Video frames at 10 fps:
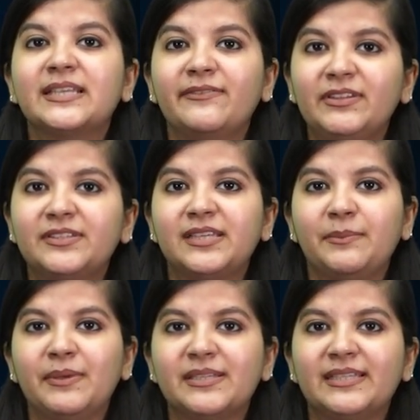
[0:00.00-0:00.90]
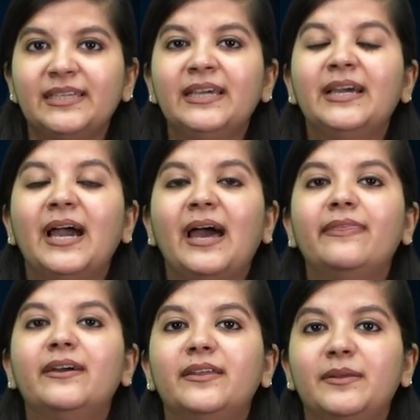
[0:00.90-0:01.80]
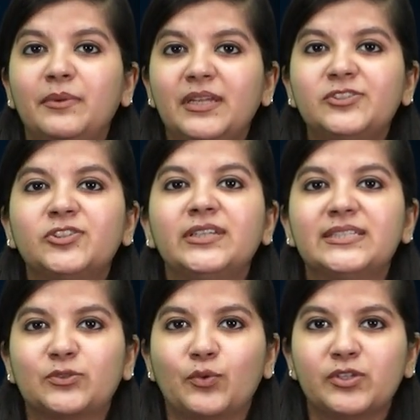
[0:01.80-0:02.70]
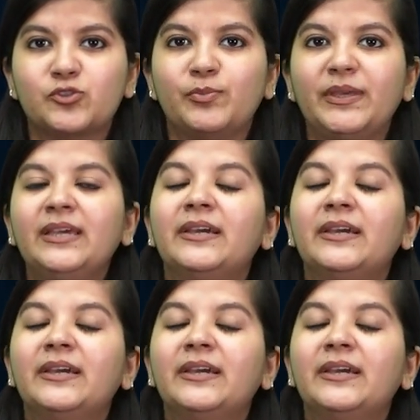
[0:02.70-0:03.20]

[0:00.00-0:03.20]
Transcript: seventh C P C and the remuneration is going to be